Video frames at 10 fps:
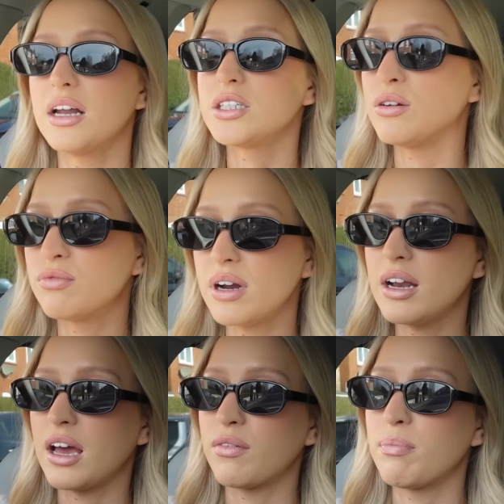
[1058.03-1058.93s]
and I don't
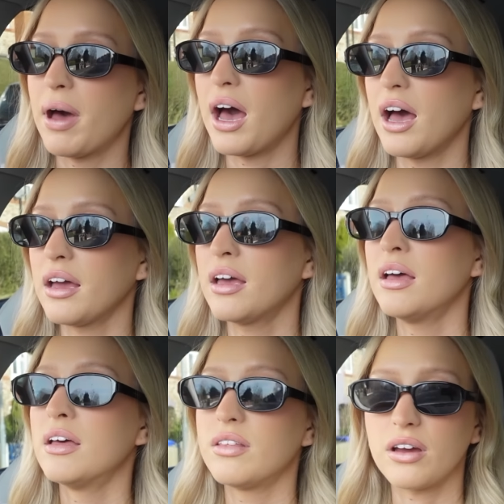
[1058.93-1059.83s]
really have a bag
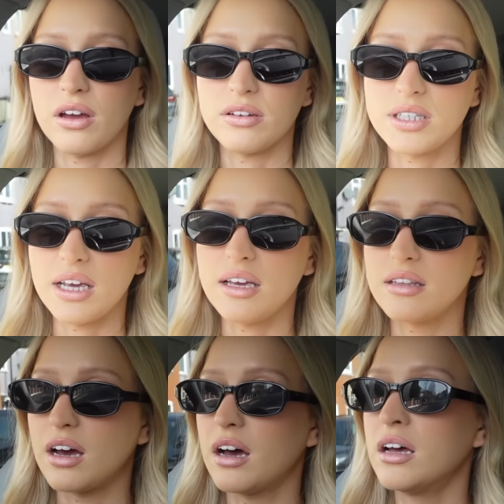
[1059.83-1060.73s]
that goes
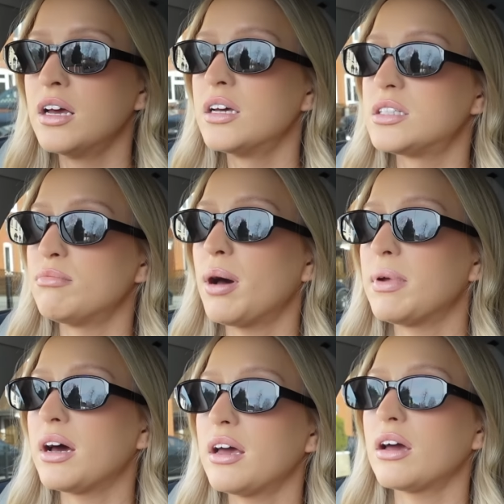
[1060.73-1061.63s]
either. So mum
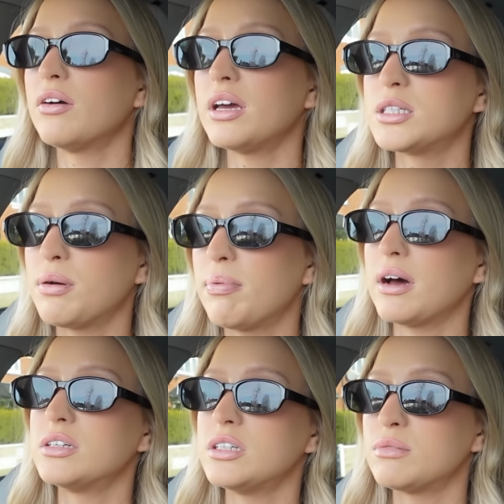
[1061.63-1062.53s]
and I are going to pop
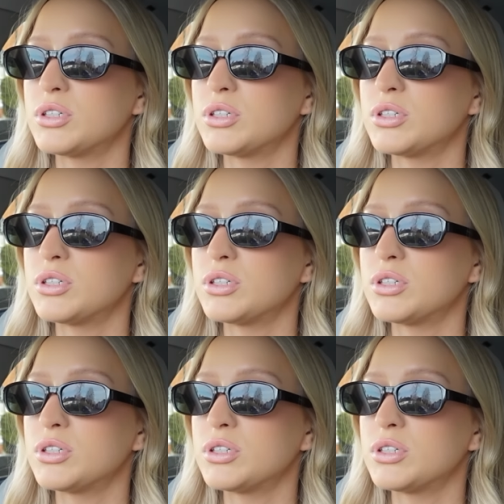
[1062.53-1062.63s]
out and do some